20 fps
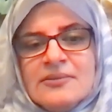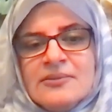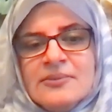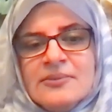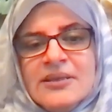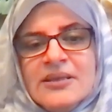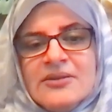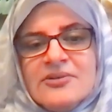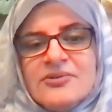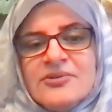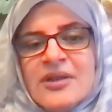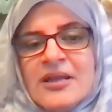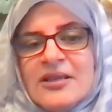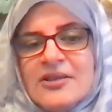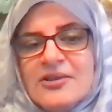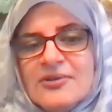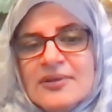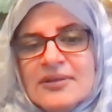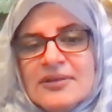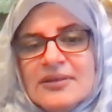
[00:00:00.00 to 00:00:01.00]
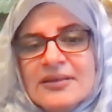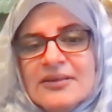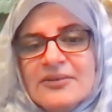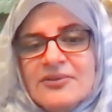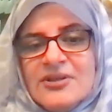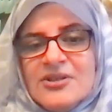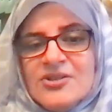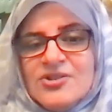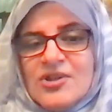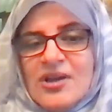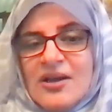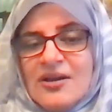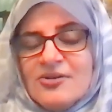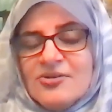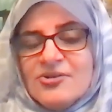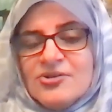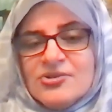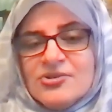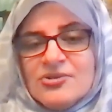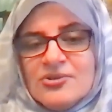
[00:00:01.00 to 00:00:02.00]
We can regularly reach
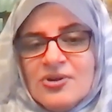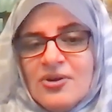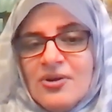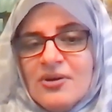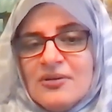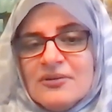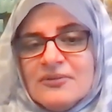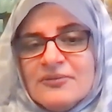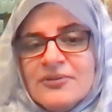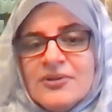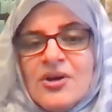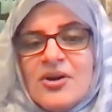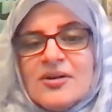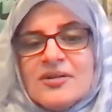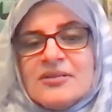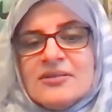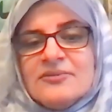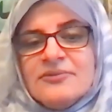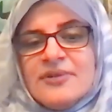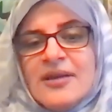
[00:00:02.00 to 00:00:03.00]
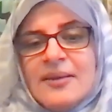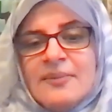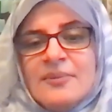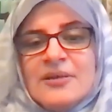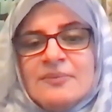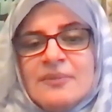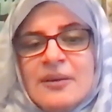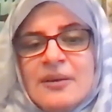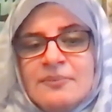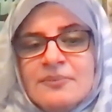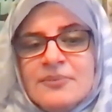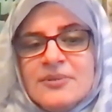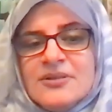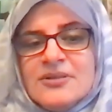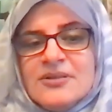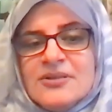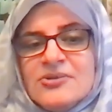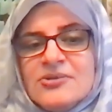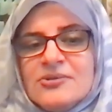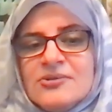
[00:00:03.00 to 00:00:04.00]
out to long-forgotten family
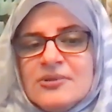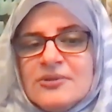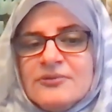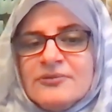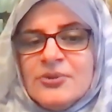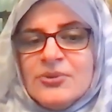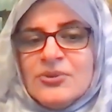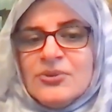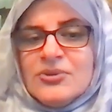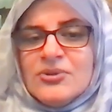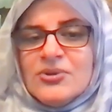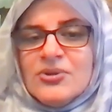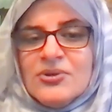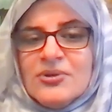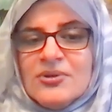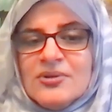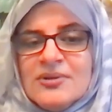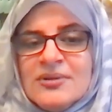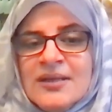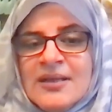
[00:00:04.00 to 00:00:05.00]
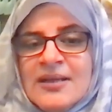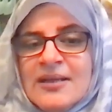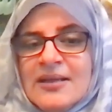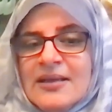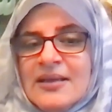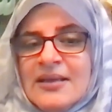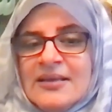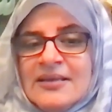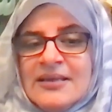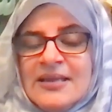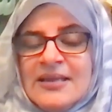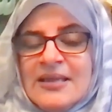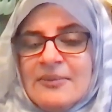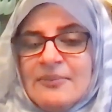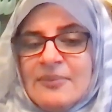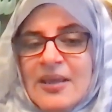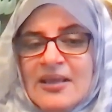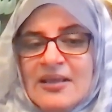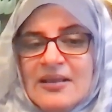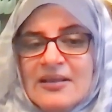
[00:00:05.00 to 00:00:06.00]
members through a phone call, an
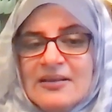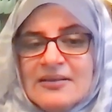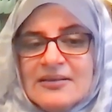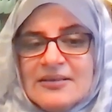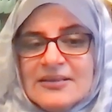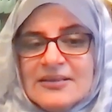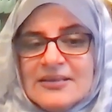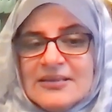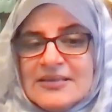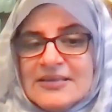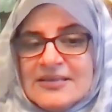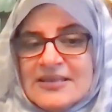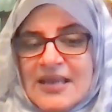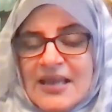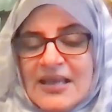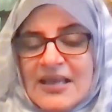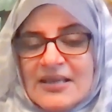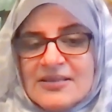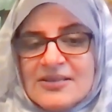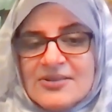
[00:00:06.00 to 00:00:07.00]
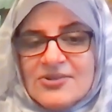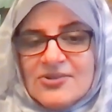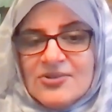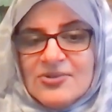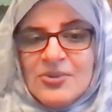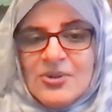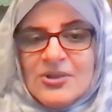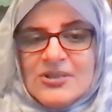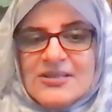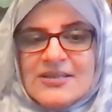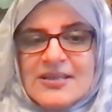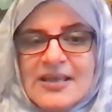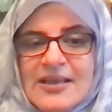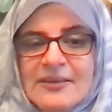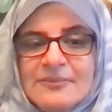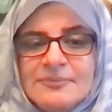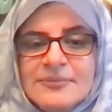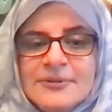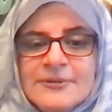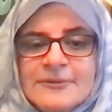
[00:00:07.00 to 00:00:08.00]
email, a text, or
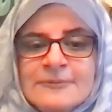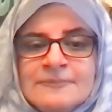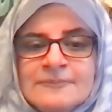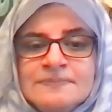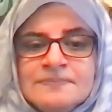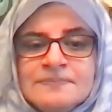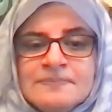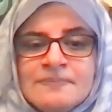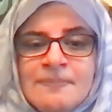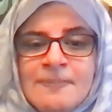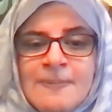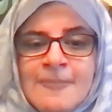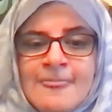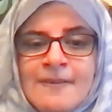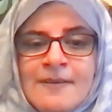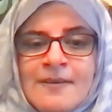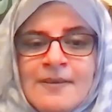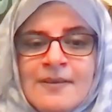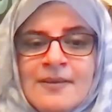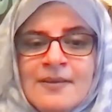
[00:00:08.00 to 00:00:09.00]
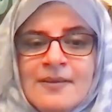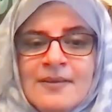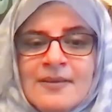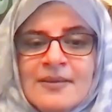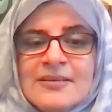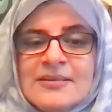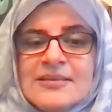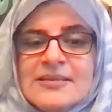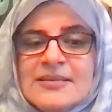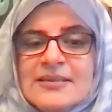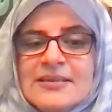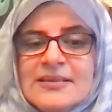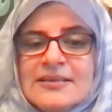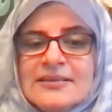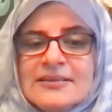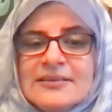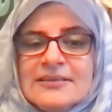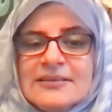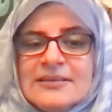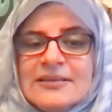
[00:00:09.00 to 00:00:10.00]
WhatsApp.
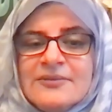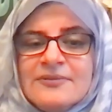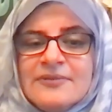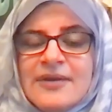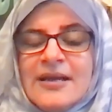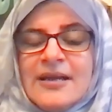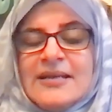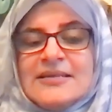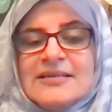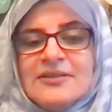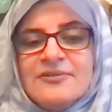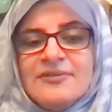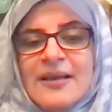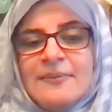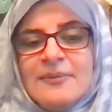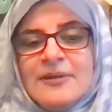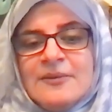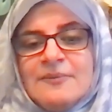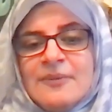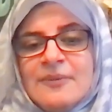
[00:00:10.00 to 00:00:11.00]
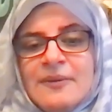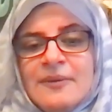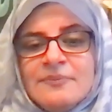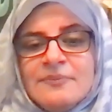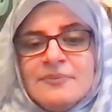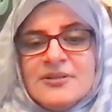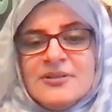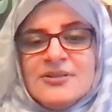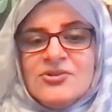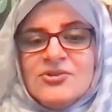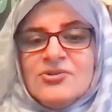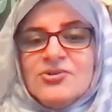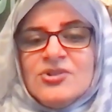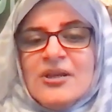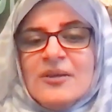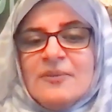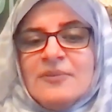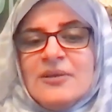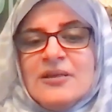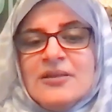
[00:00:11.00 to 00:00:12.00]
Consider inviting family members to
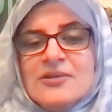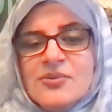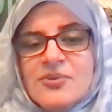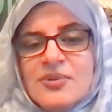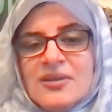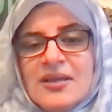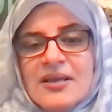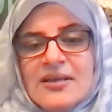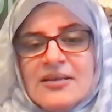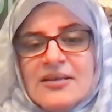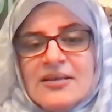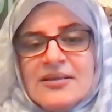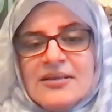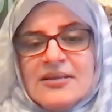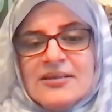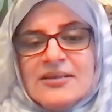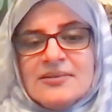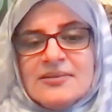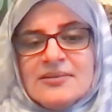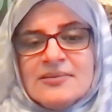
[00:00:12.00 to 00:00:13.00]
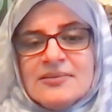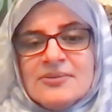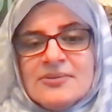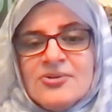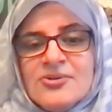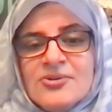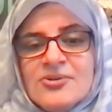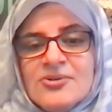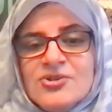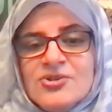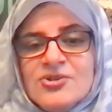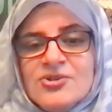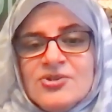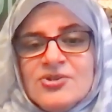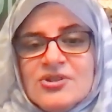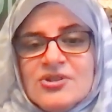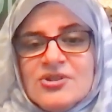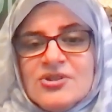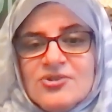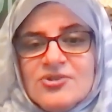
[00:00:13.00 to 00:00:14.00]
share meals with us, or just to
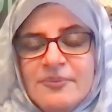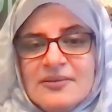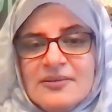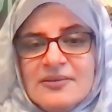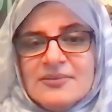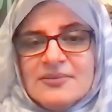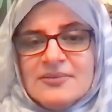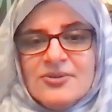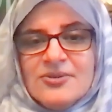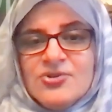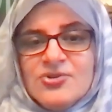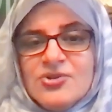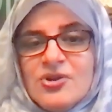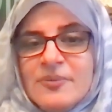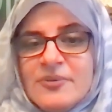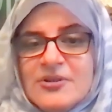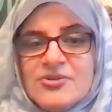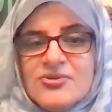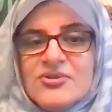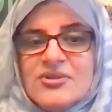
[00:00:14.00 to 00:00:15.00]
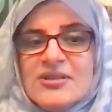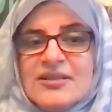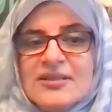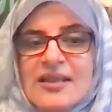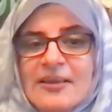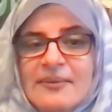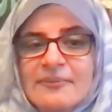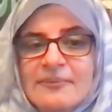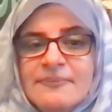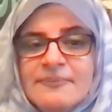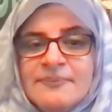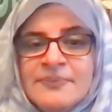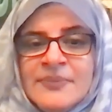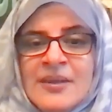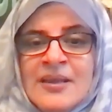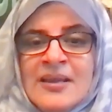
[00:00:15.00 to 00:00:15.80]
drop in, or drop in to see them,